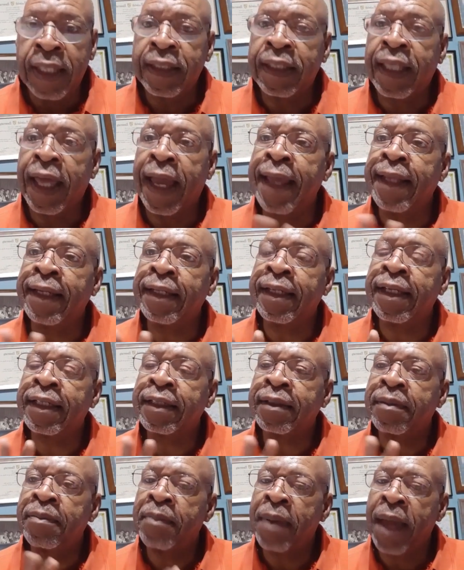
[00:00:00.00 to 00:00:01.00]
They
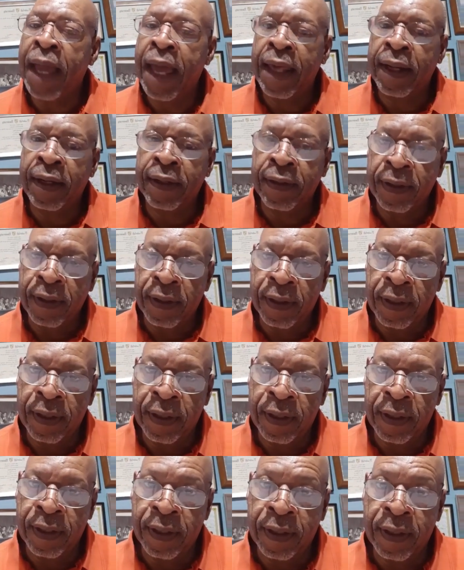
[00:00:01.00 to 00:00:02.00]
looked better,
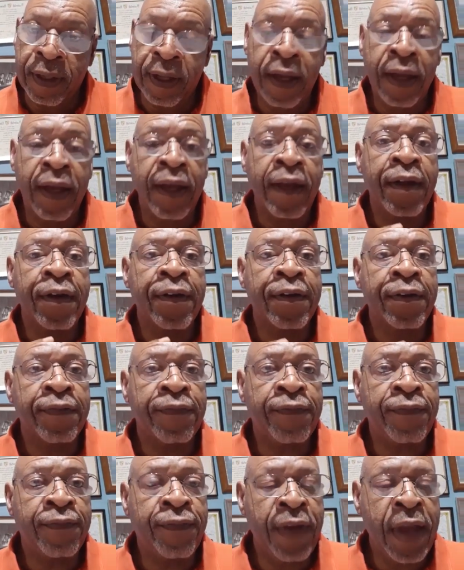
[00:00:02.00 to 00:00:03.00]

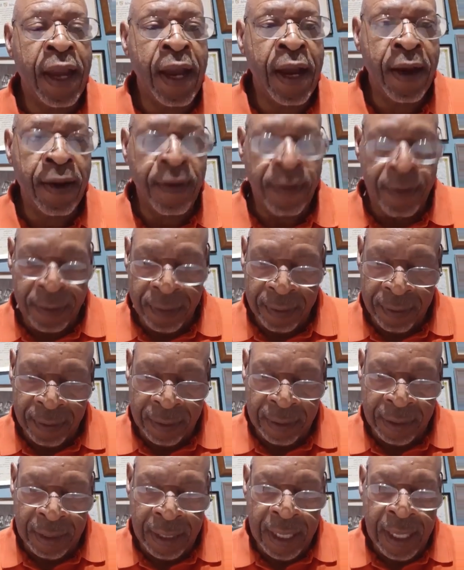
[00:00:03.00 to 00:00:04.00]
fairer
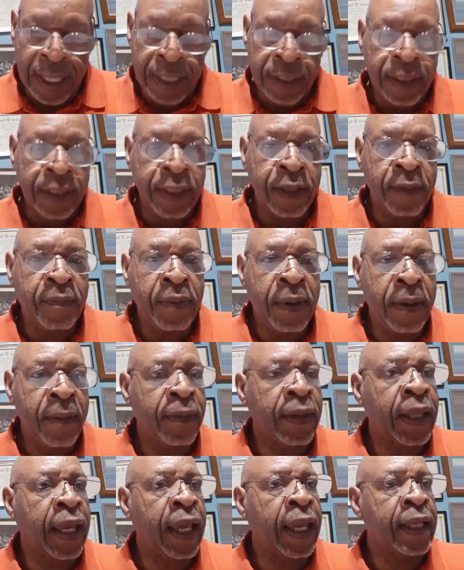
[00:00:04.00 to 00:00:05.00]
than the
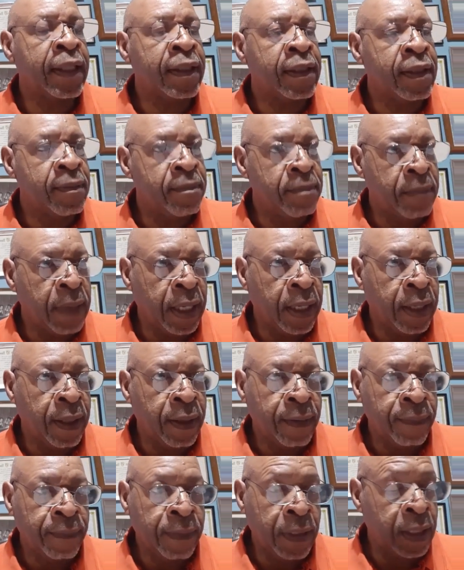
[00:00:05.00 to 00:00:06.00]
people that ate the meat,
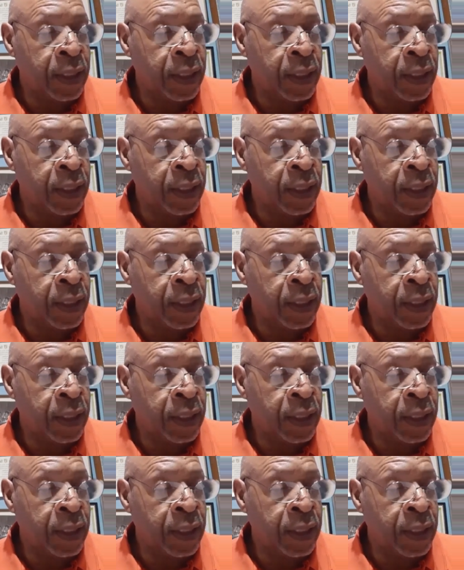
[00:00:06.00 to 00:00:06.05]
the